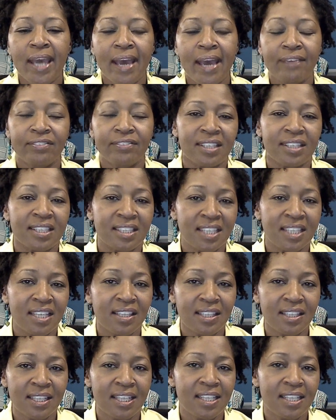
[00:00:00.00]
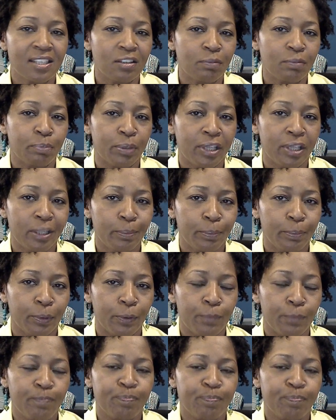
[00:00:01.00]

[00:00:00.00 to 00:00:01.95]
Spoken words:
have to see the needs of people,